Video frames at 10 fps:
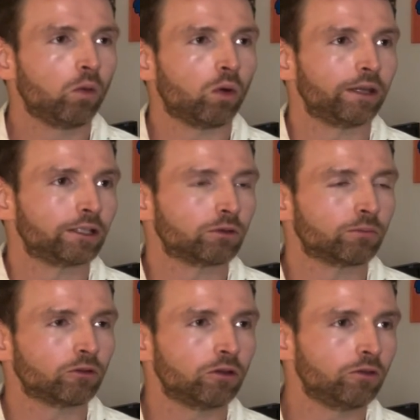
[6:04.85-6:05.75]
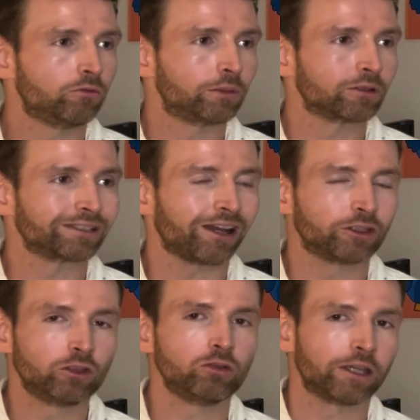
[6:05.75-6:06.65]
what I need to improve, because I
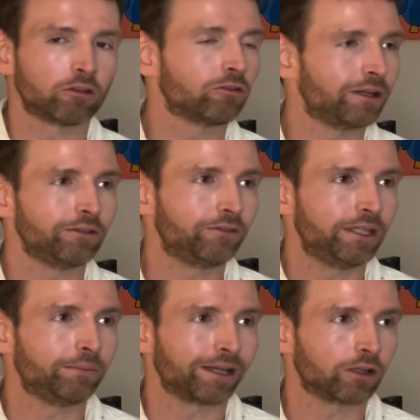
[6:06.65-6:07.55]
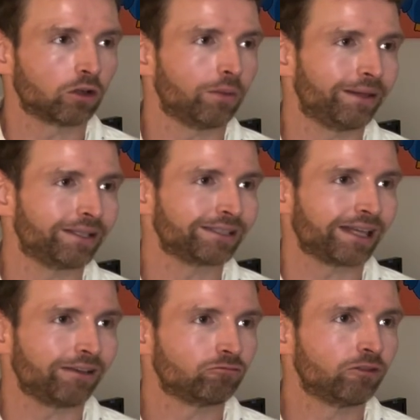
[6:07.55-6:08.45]
do get great feedback and comments
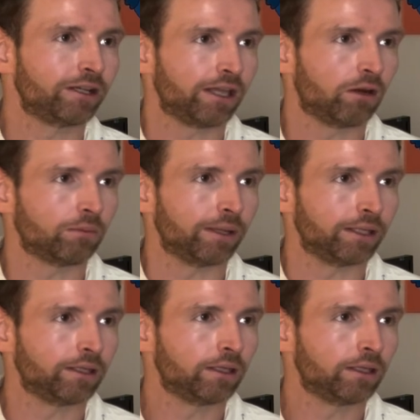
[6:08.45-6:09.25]
that really help me.